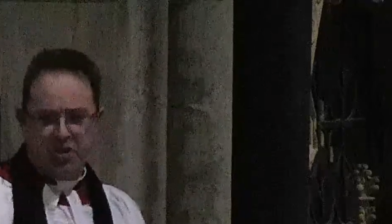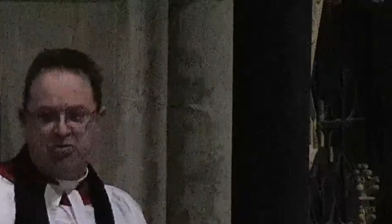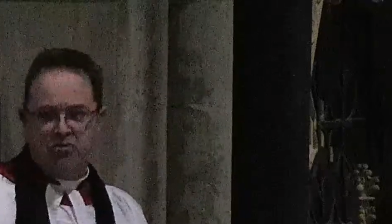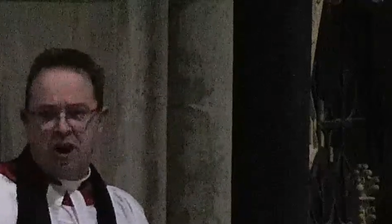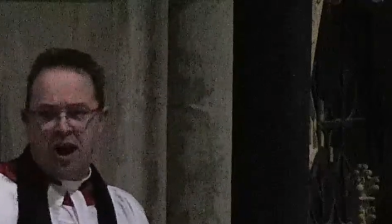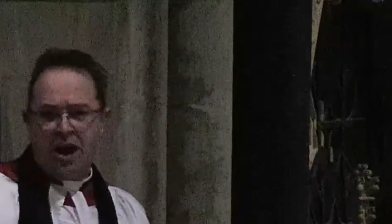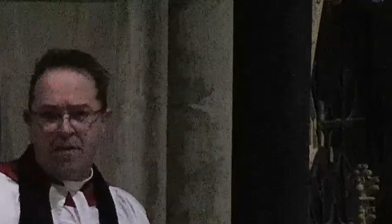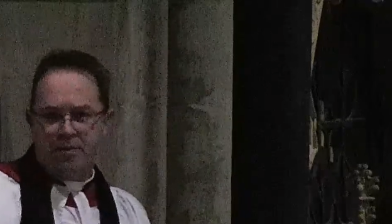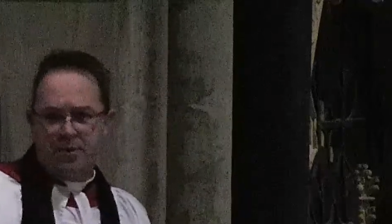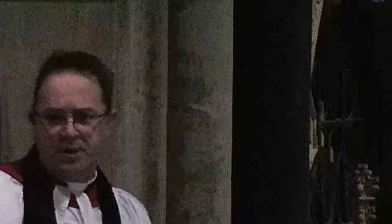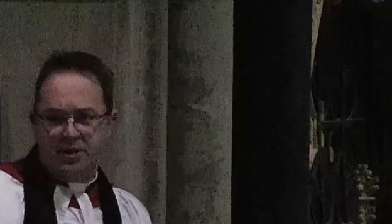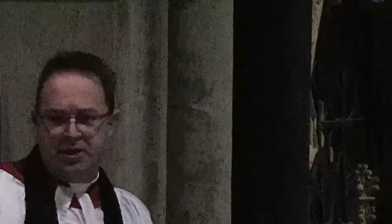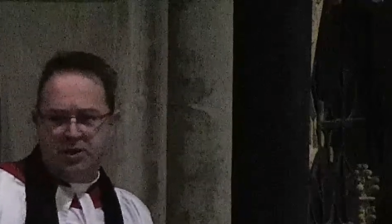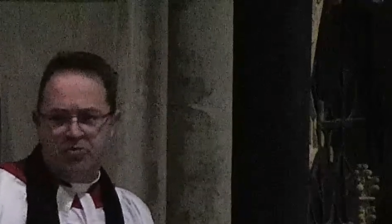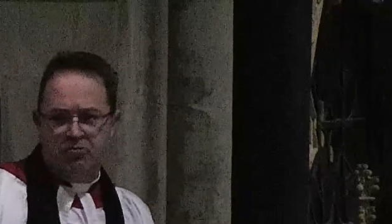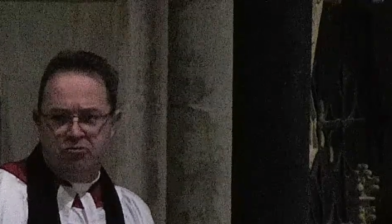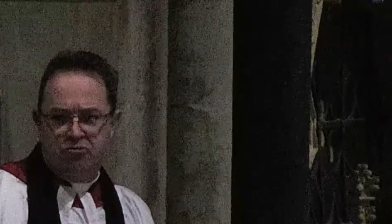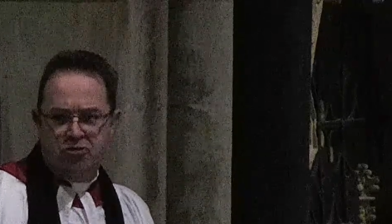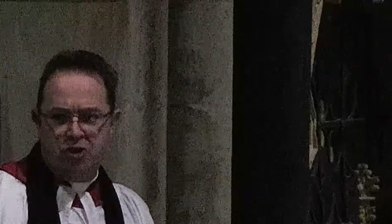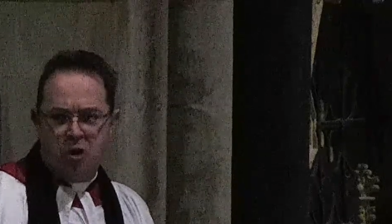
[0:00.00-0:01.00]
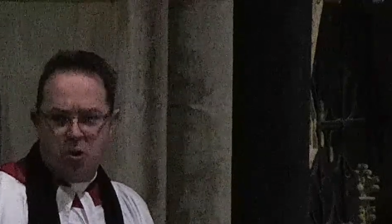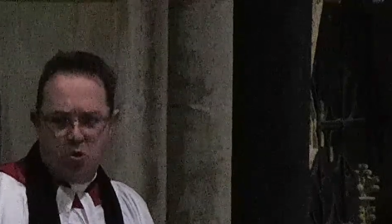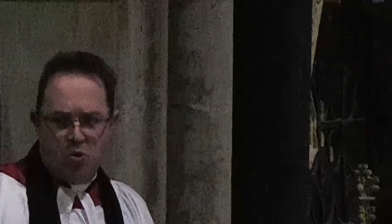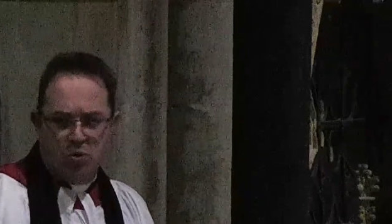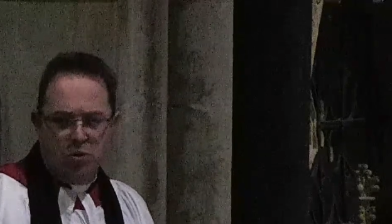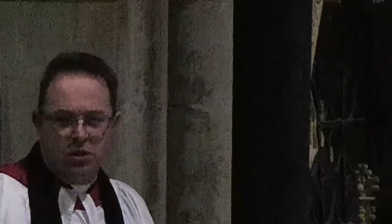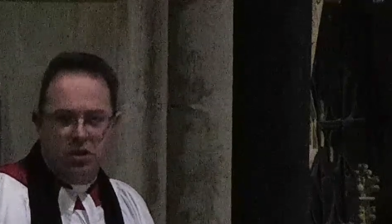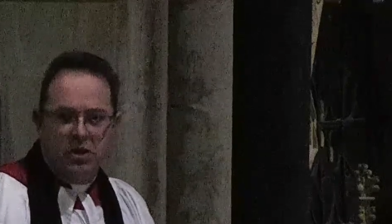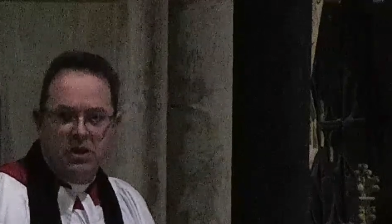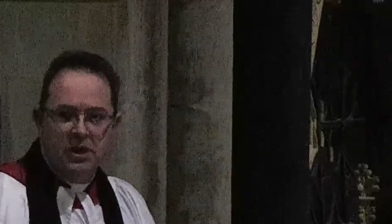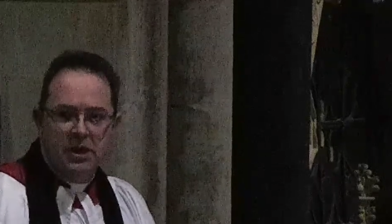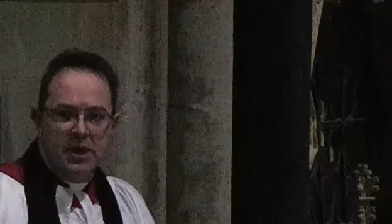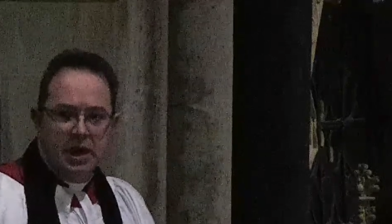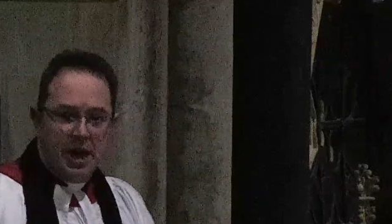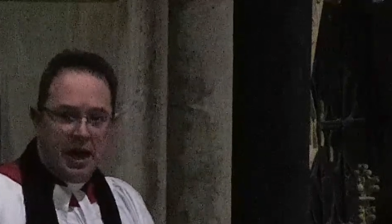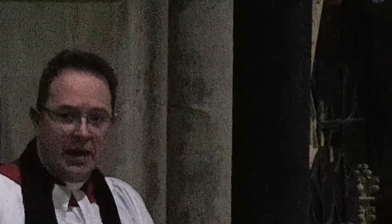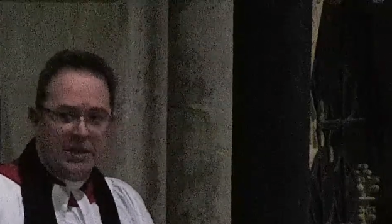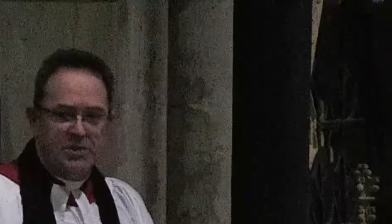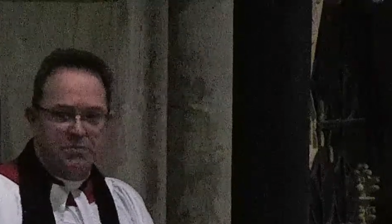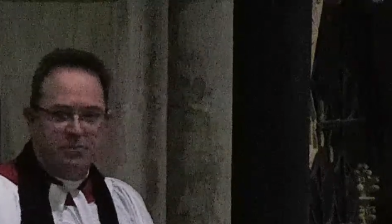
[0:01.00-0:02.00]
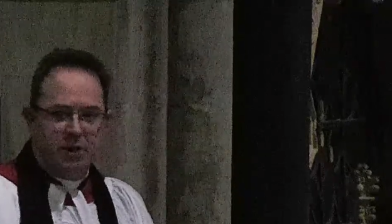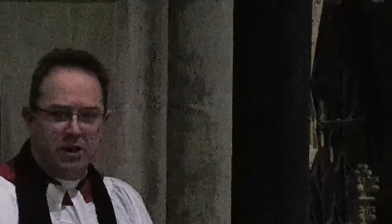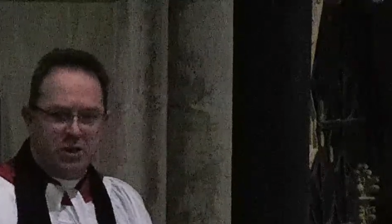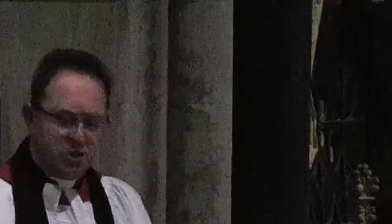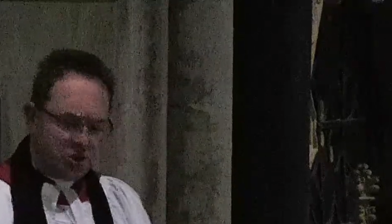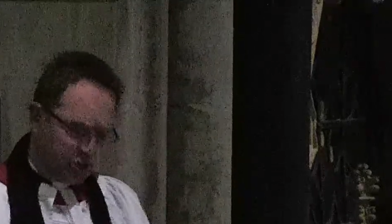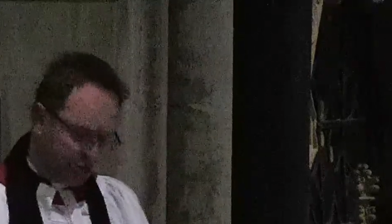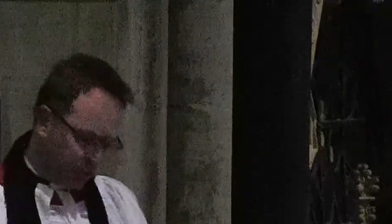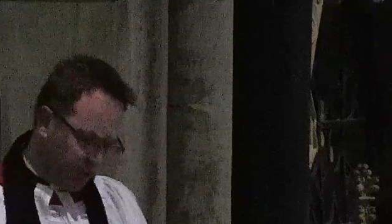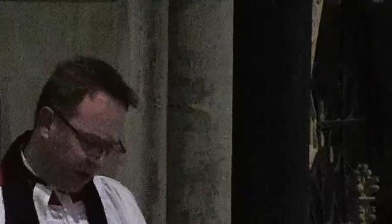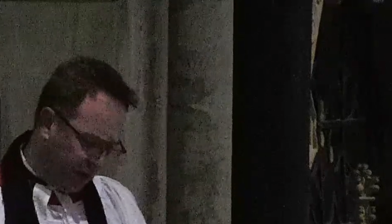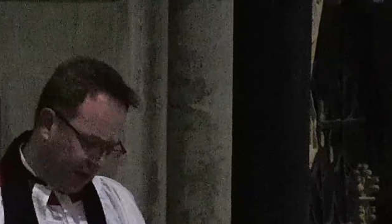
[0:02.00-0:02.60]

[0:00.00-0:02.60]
grab and control as much as we